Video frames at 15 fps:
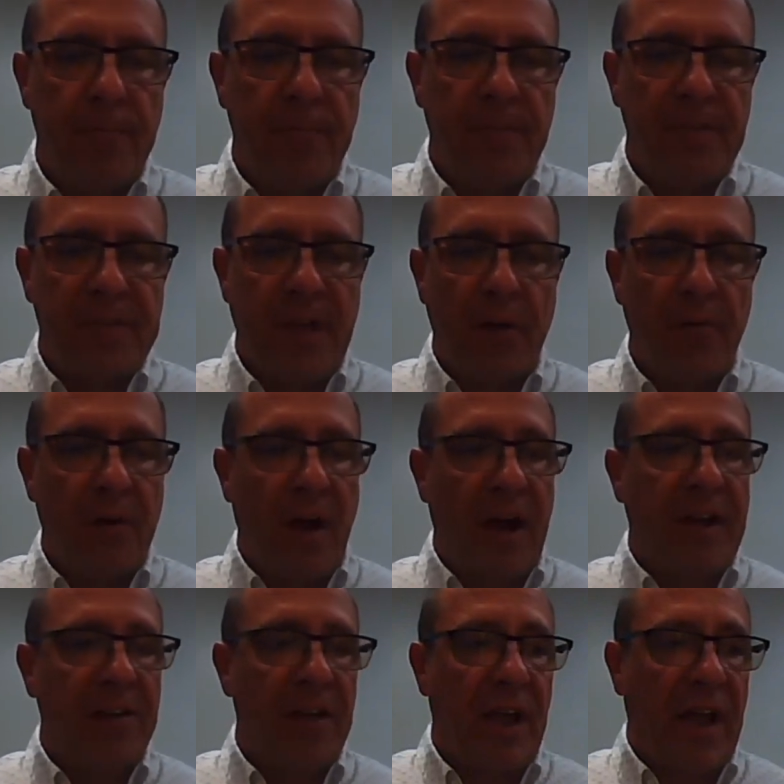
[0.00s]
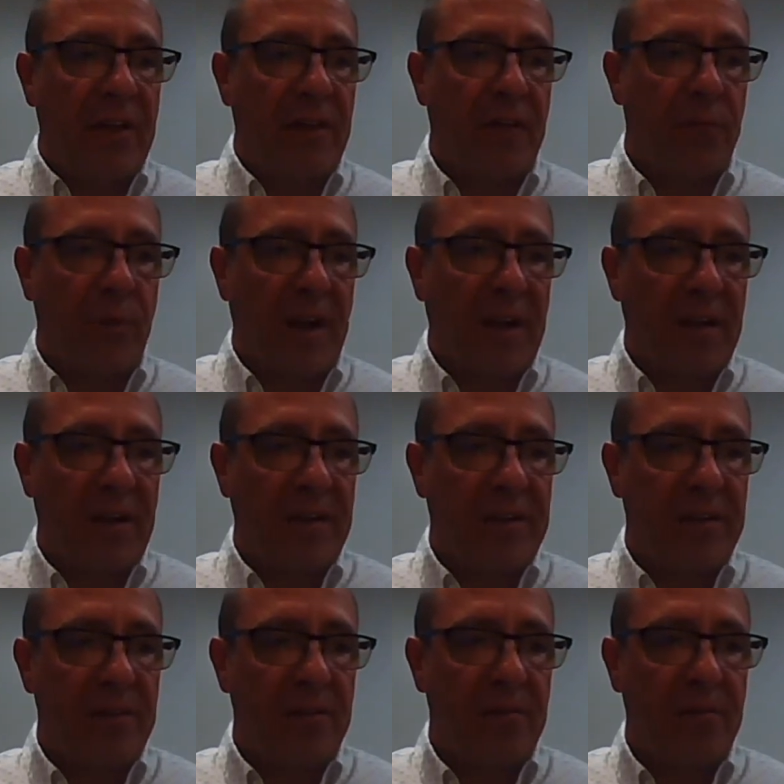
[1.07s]
So I love what I
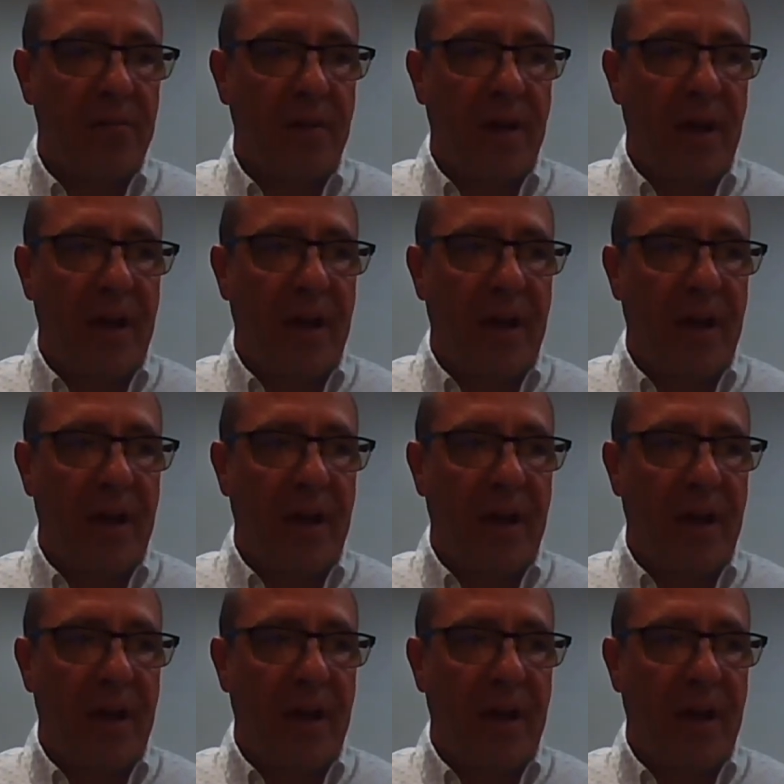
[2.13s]
do.